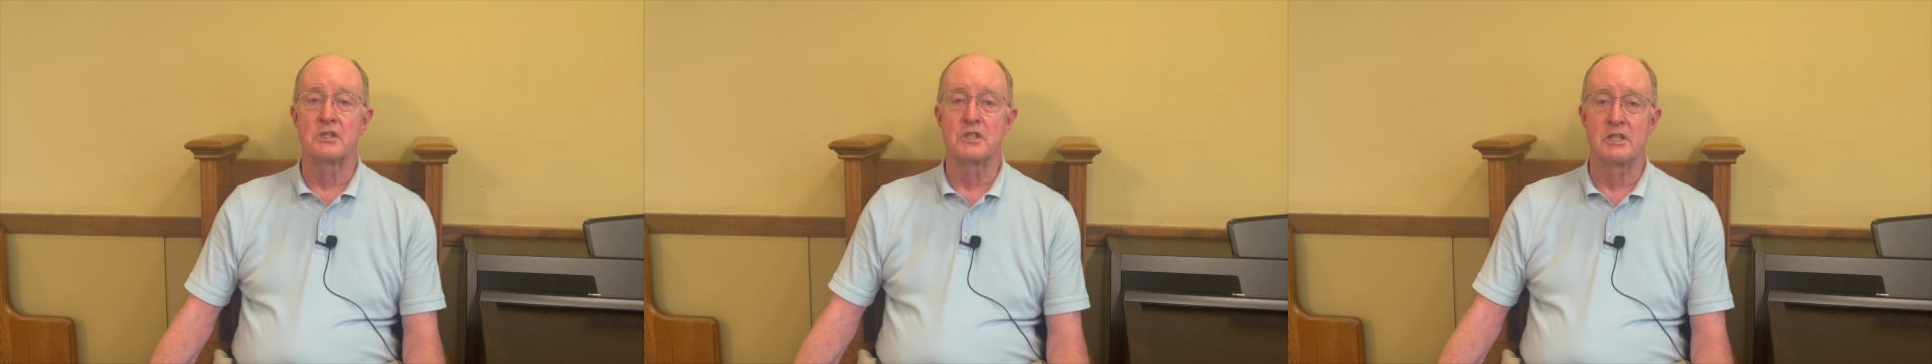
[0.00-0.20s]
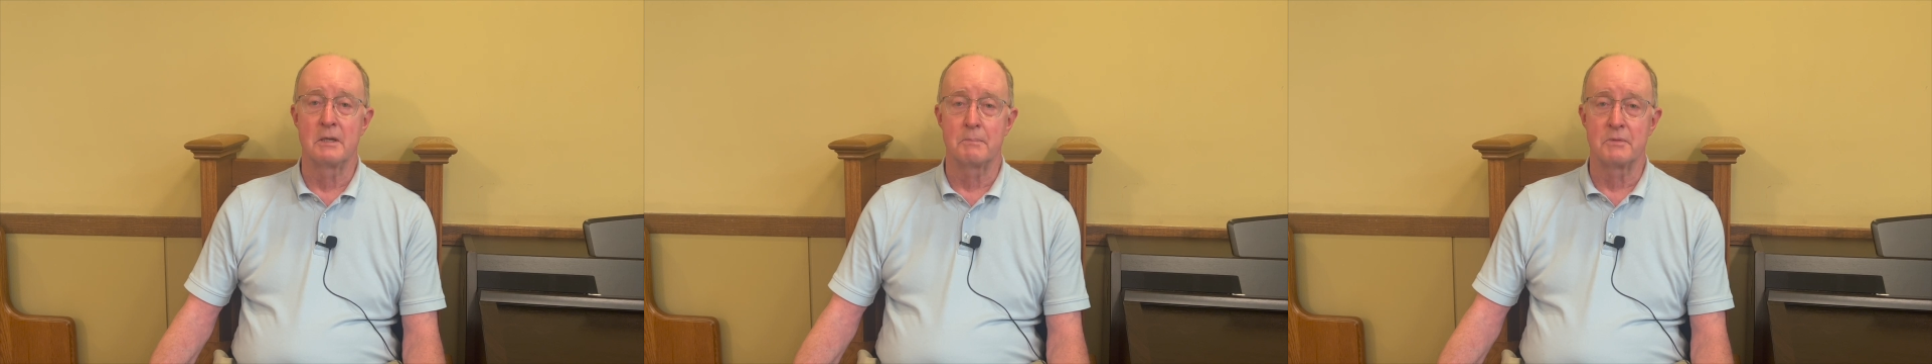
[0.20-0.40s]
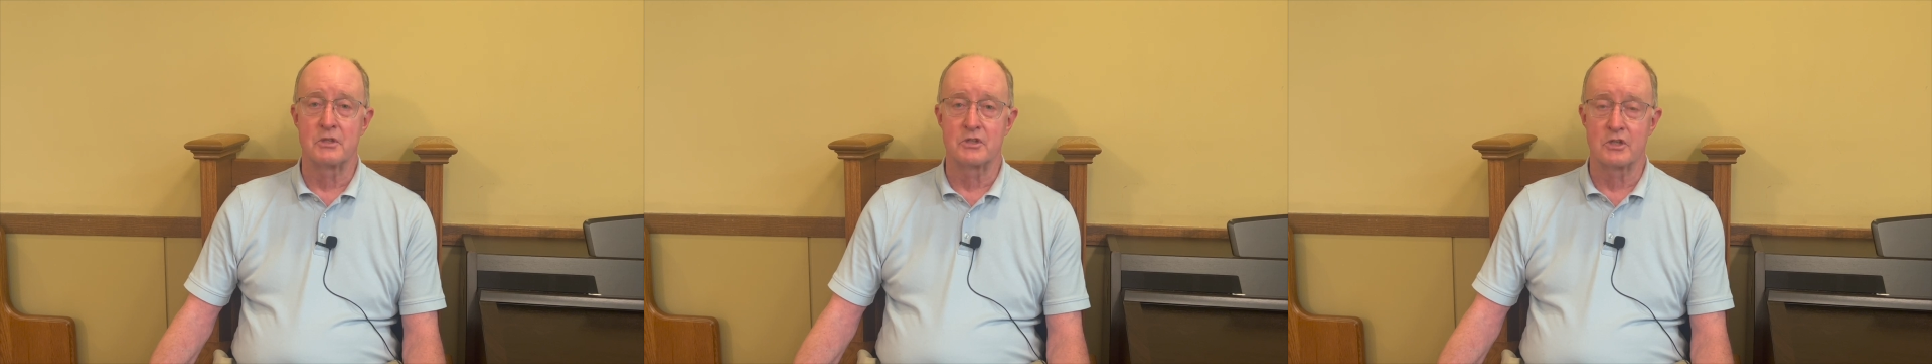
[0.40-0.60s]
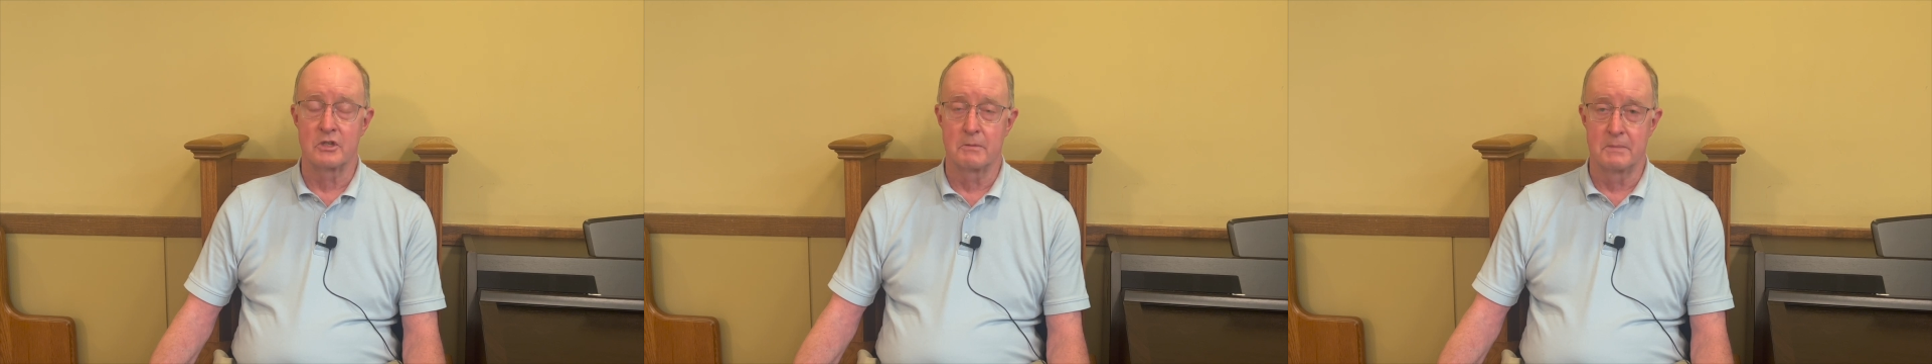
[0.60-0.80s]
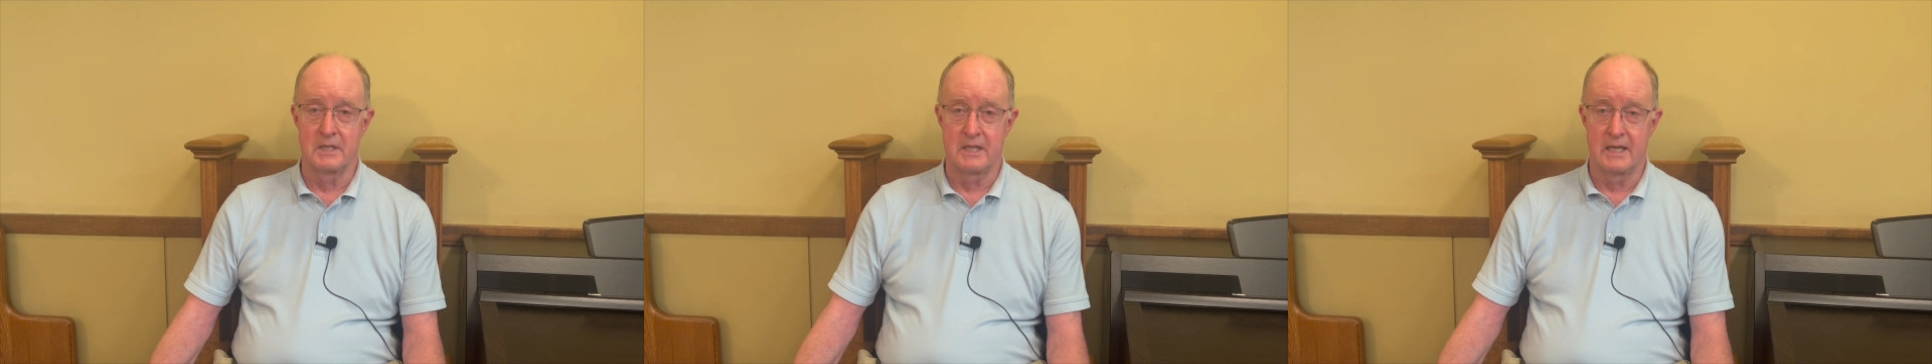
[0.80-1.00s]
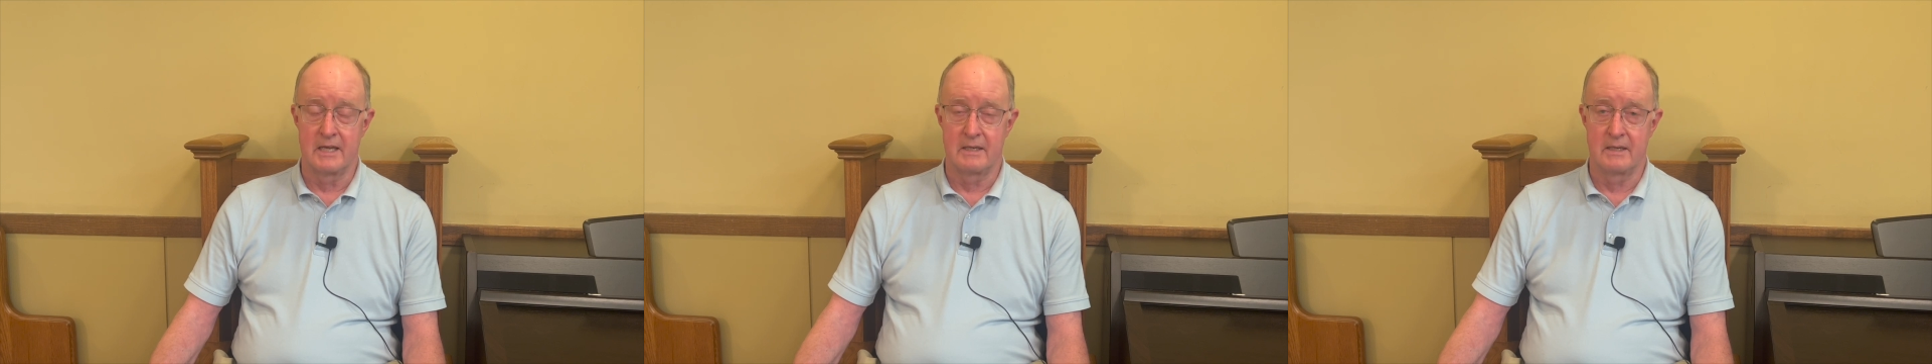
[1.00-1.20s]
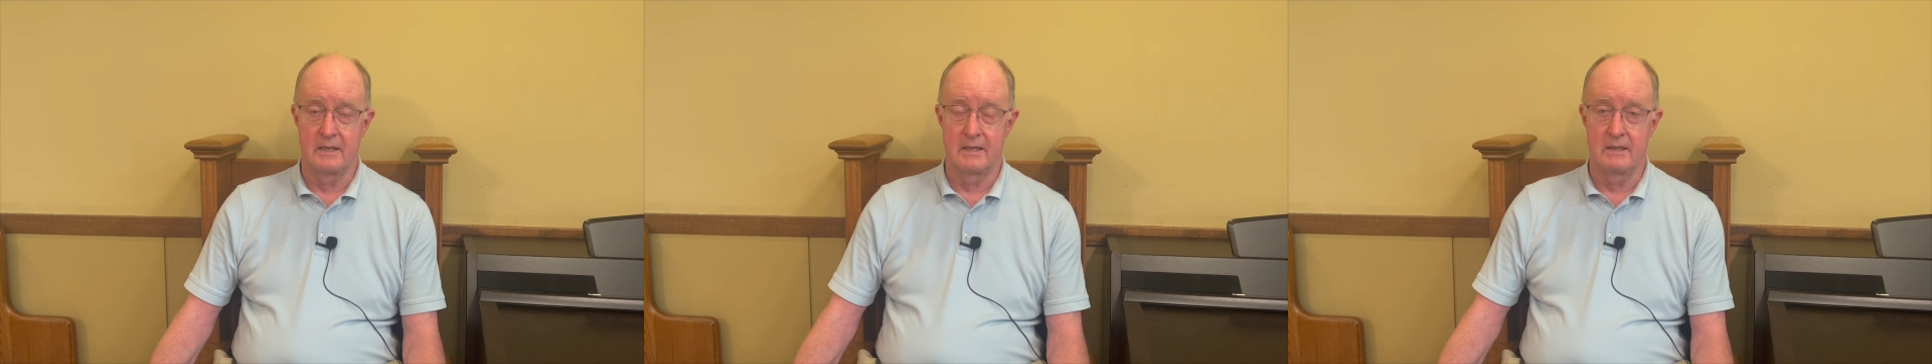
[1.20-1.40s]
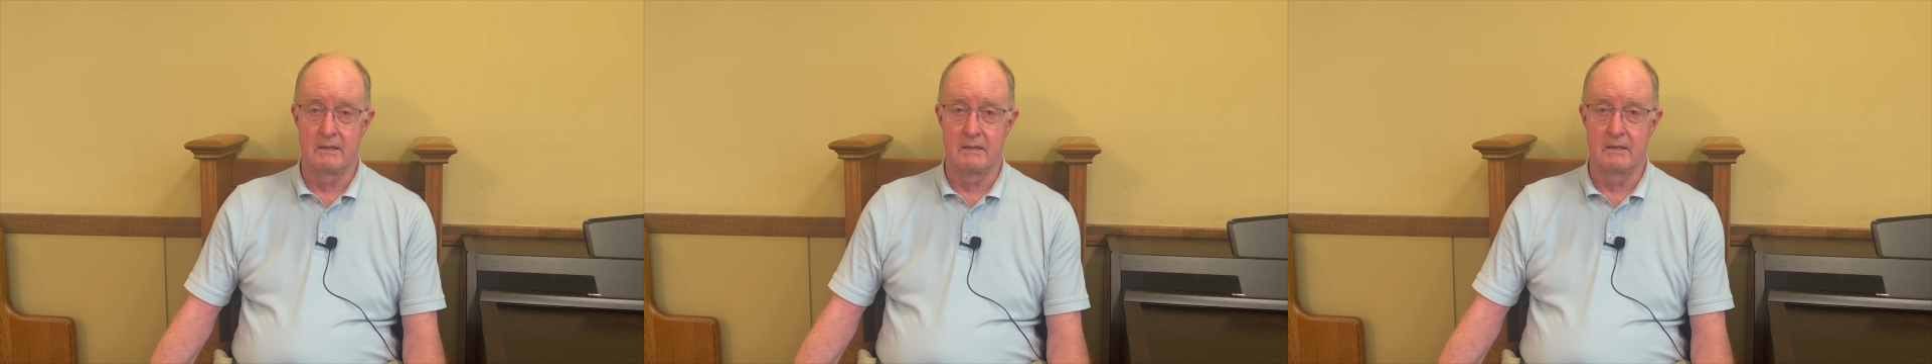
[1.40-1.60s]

skip the sermon that day,